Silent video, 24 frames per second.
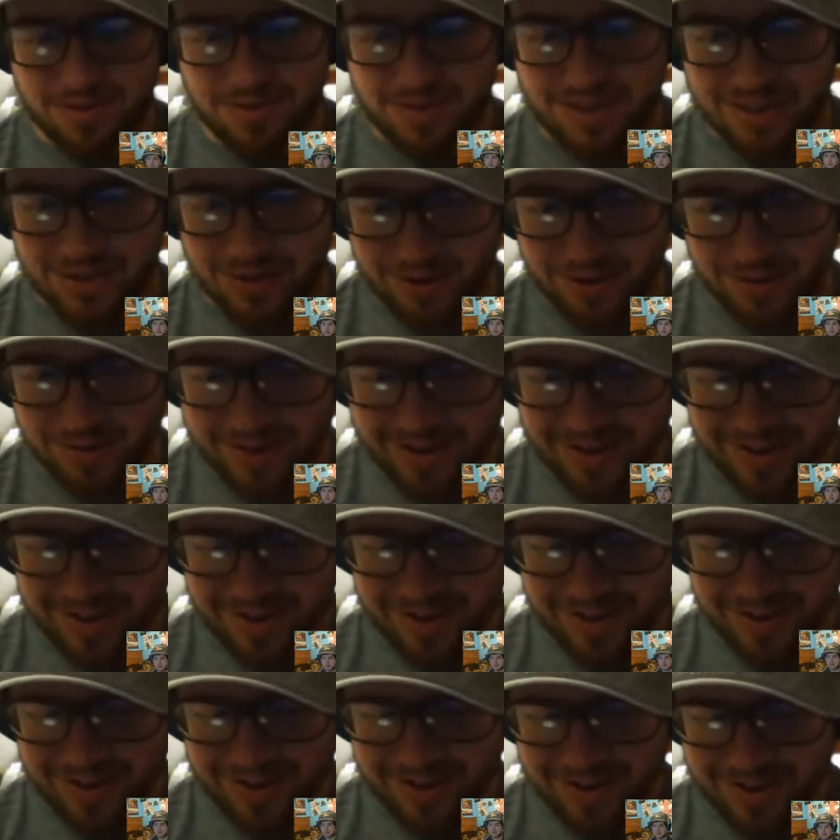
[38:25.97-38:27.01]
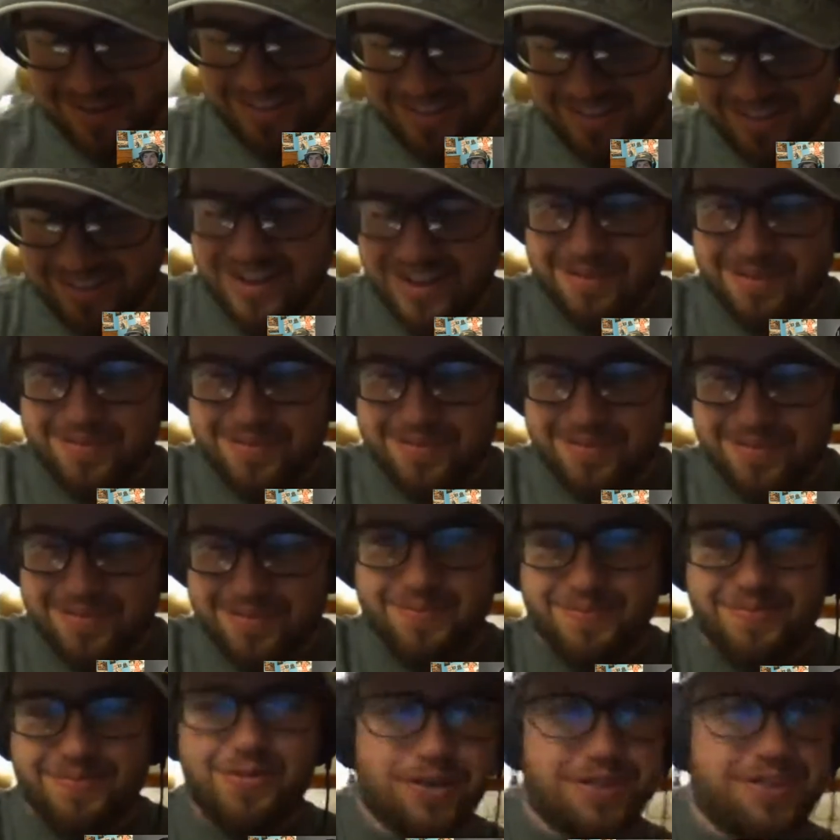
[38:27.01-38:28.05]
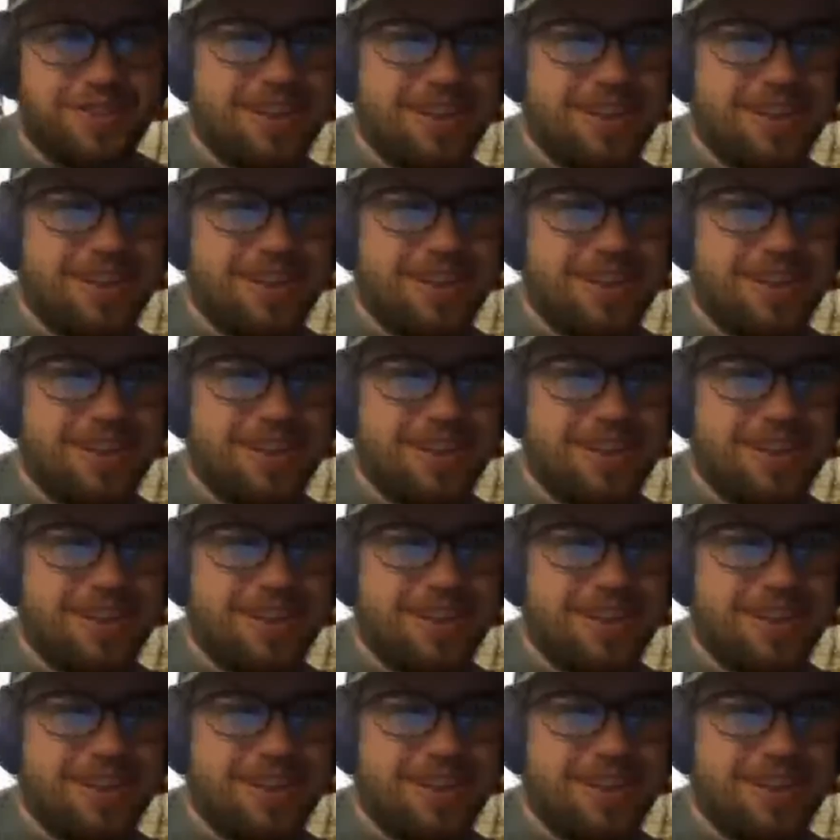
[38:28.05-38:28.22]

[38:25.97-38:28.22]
They want to be in the top 4